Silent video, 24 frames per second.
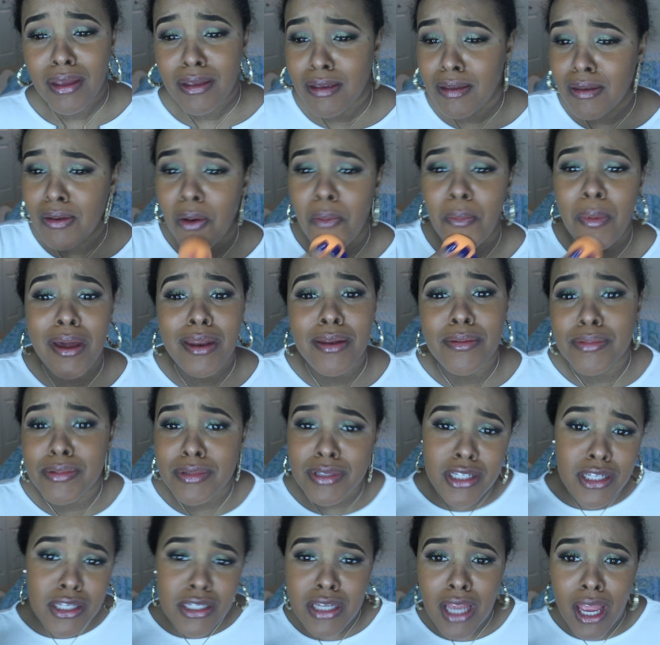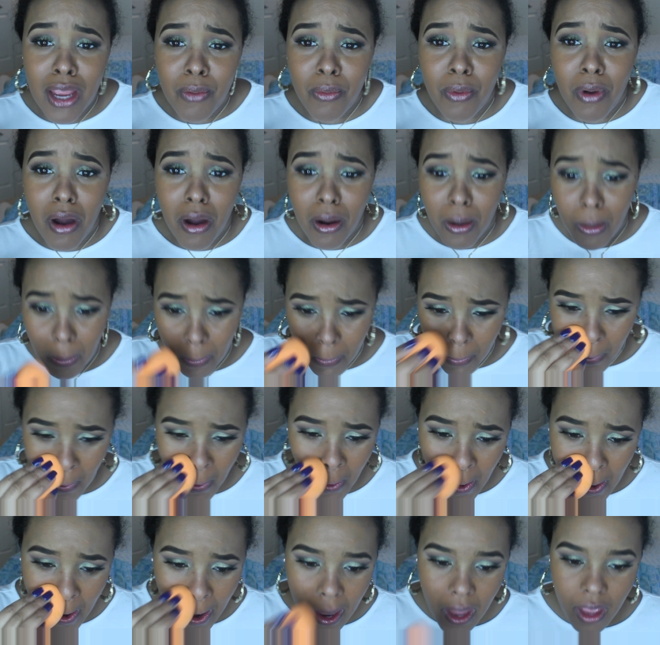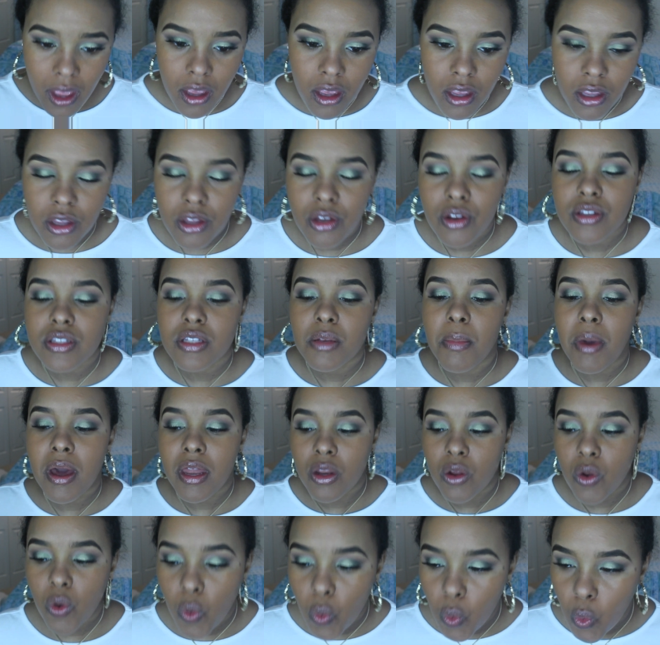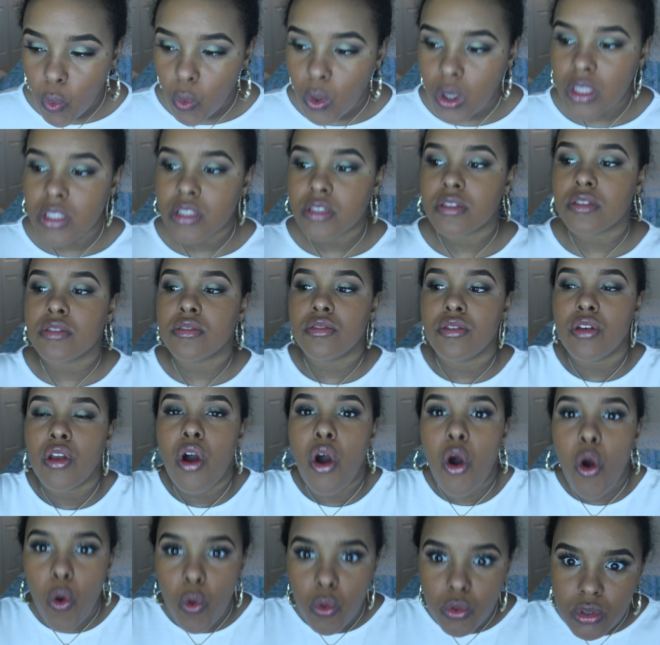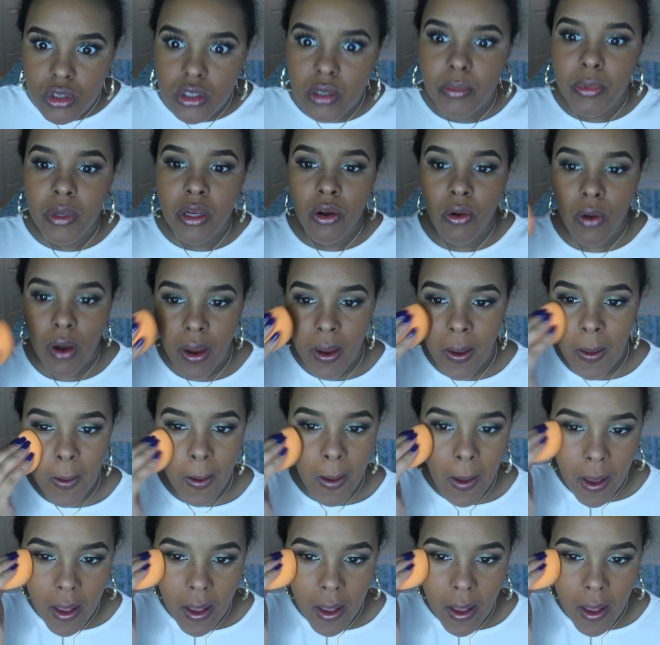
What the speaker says: you know, Madam CJ Walker, you know, somebody who is known to be great.